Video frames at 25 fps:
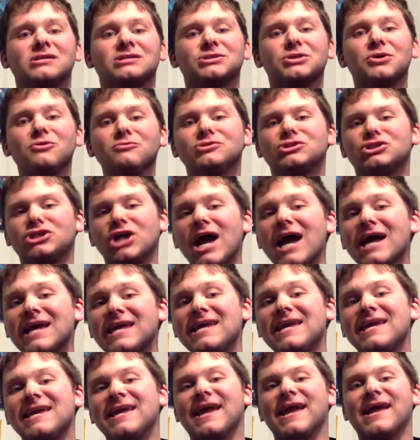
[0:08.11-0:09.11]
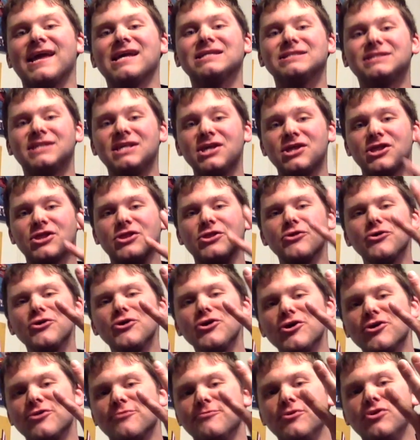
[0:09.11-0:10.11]
So Jackie is the
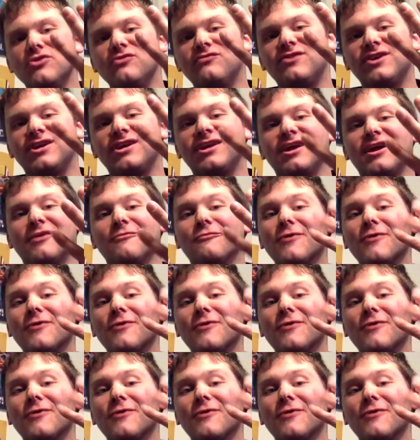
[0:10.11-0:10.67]
third movie